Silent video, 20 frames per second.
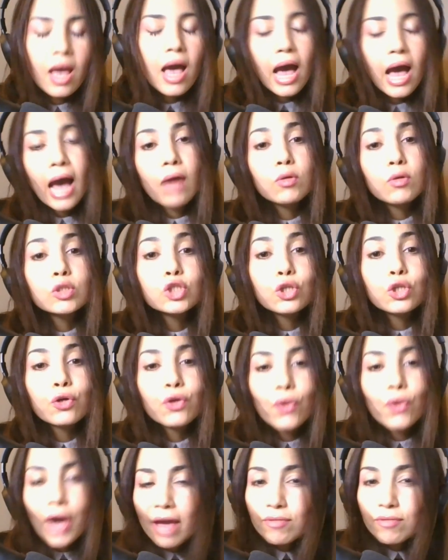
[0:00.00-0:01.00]
I will show
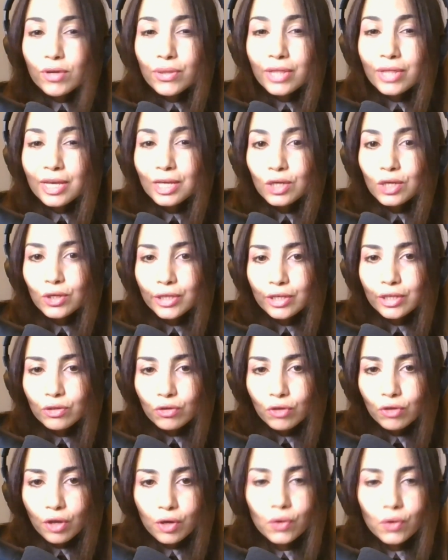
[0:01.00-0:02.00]
you everything you need to
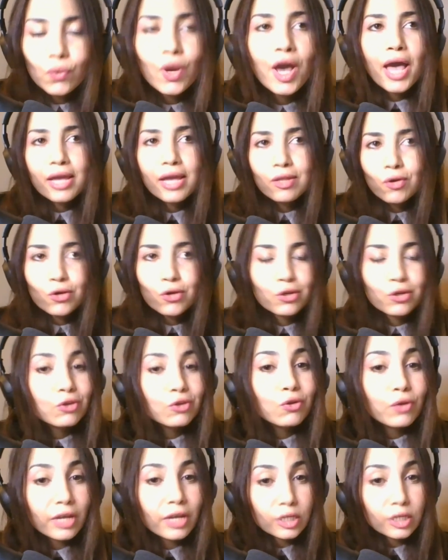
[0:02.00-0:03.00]
know in order
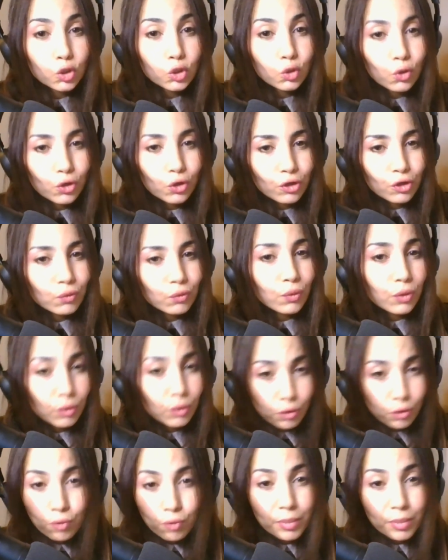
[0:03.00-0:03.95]
to get started with Chrome